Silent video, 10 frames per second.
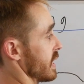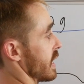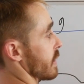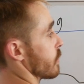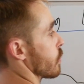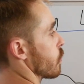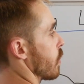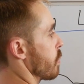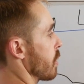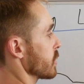here,
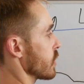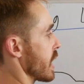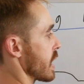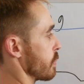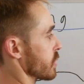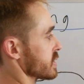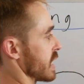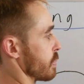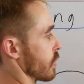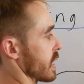we're probably going to end up with
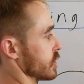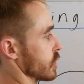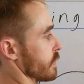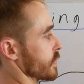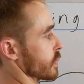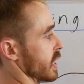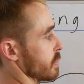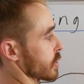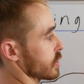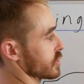separation off the rear
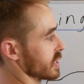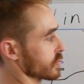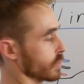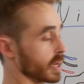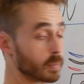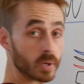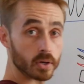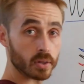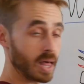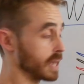because this rear
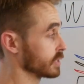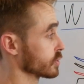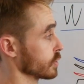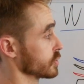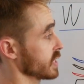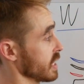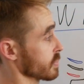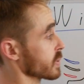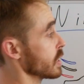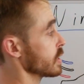window line is so
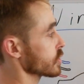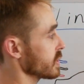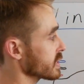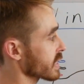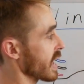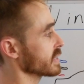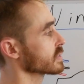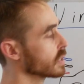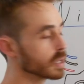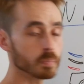steep. So in this
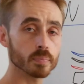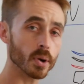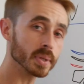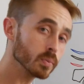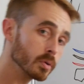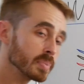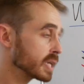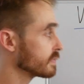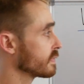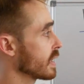case, probably would
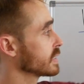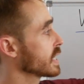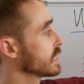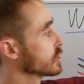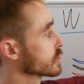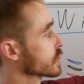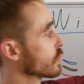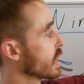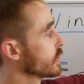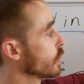be advantageous to
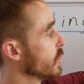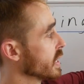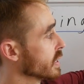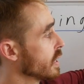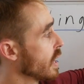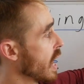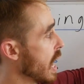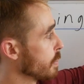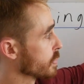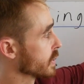run your wing
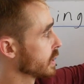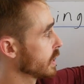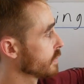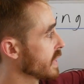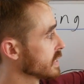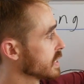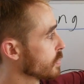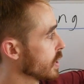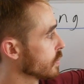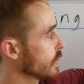up clear of that
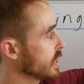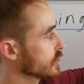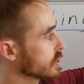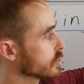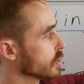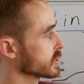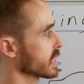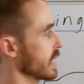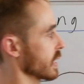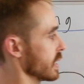separated region so it's getting a